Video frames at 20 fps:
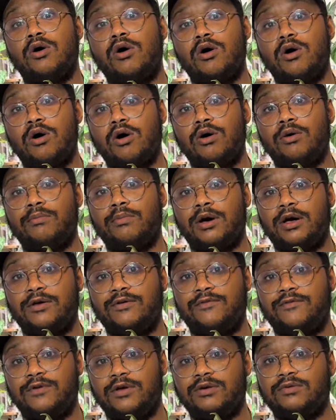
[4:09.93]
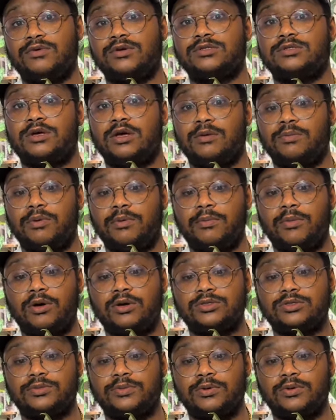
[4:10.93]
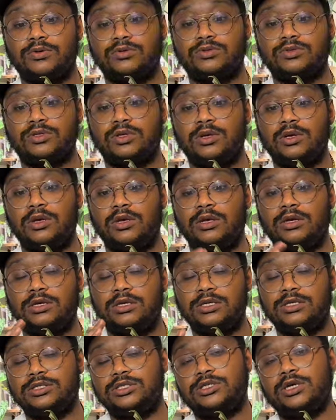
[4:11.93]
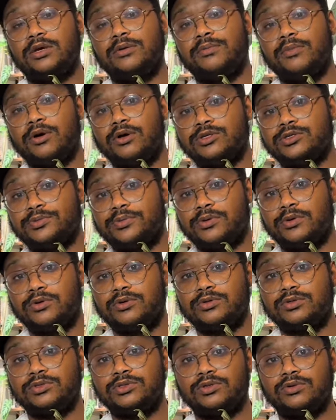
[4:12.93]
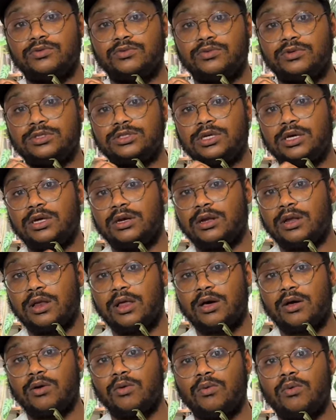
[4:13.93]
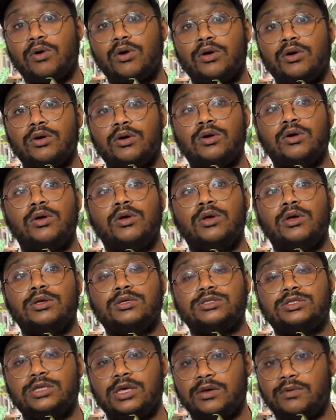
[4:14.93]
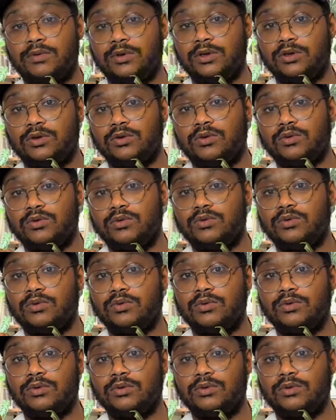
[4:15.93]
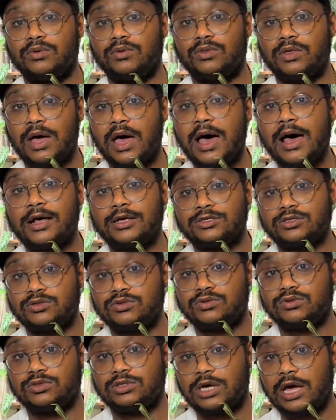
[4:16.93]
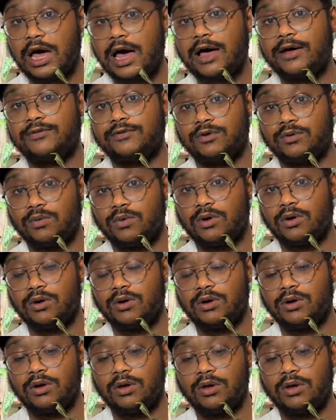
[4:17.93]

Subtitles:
are my favorite type of moss poles. D-shaped moss poles retain a lot of water, saving you the hassle to have to water.